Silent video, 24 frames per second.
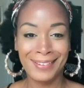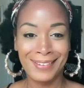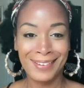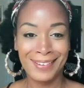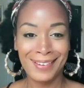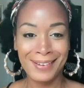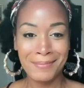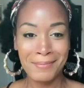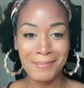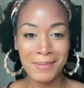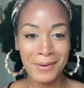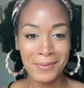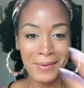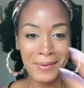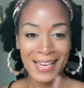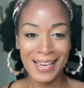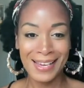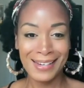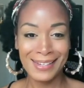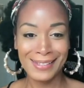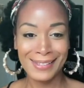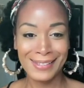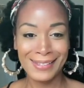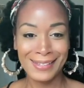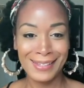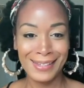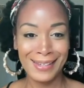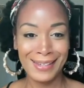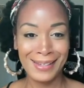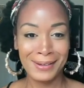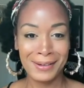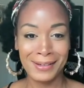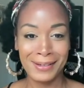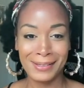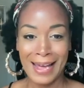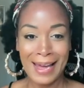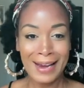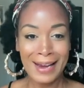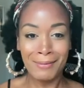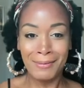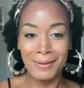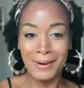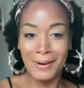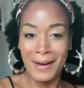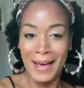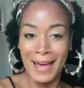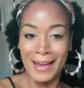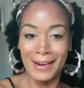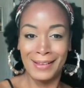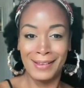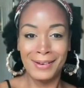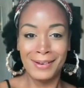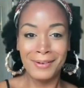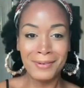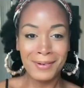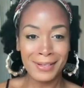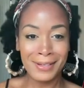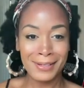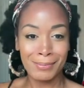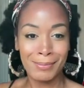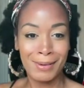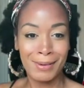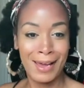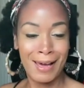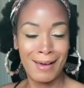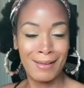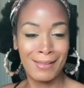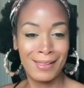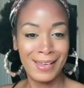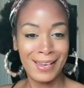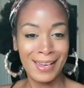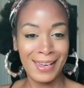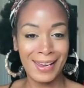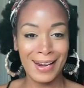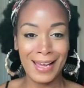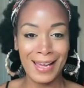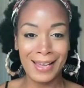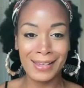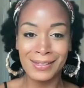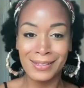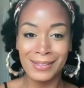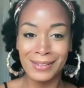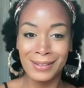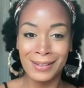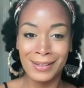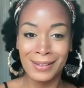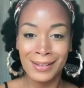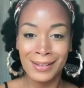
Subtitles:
Come on, we got to see, because I don't know how to do this without looking at you.